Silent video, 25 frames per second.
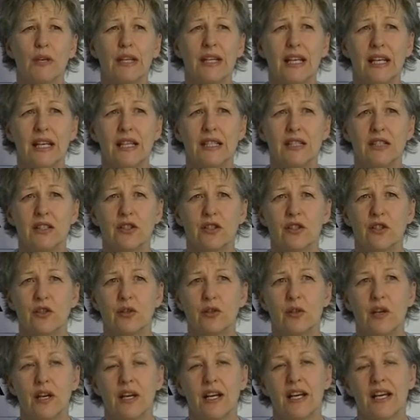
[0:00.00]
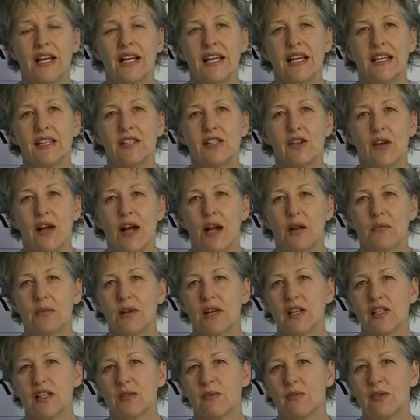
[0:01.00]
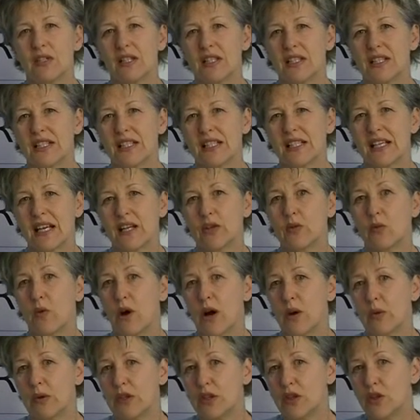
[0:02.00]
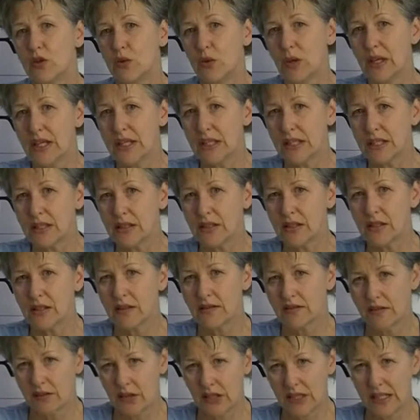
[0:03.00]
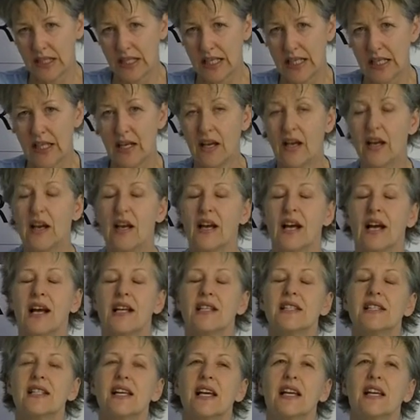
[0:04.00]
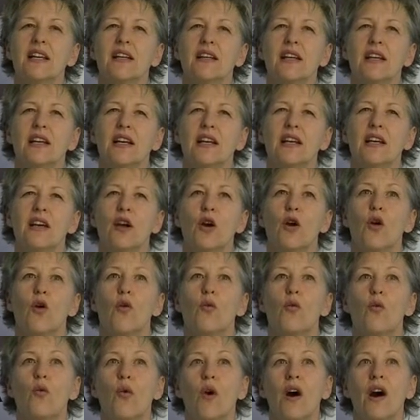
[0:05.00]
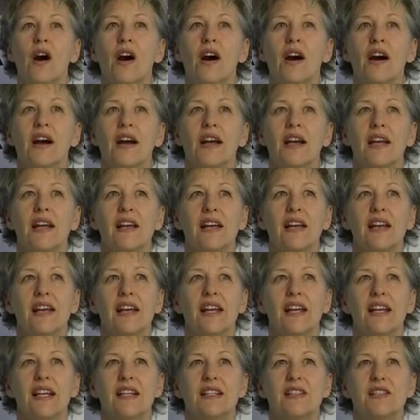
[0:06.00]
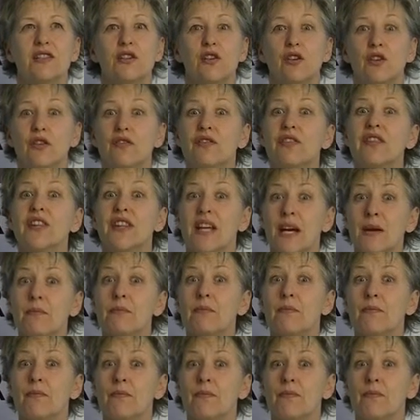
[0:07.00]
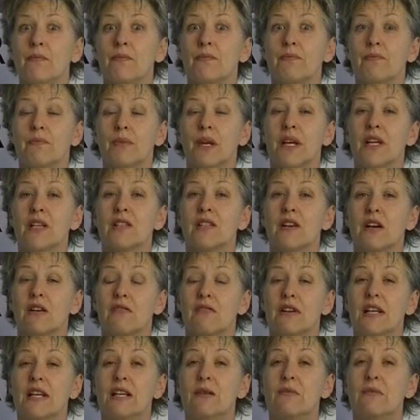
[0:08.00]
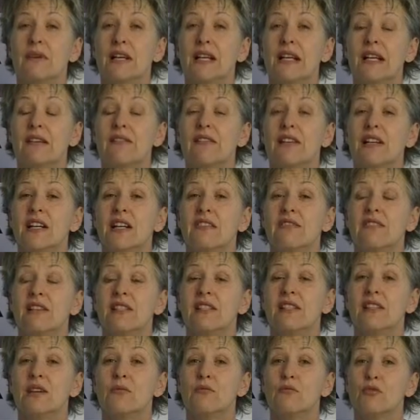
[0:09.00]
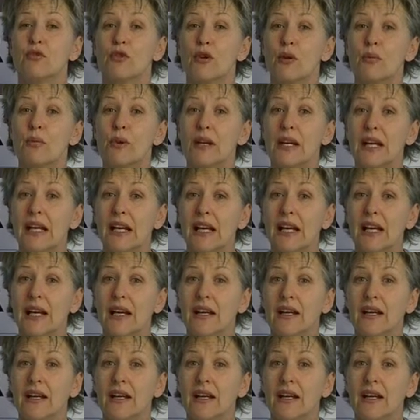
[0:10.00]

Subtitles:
need to do is to help customers understand why we do it, firstly, and secondly, why it's good for them. Because I really believe that if it's done properly,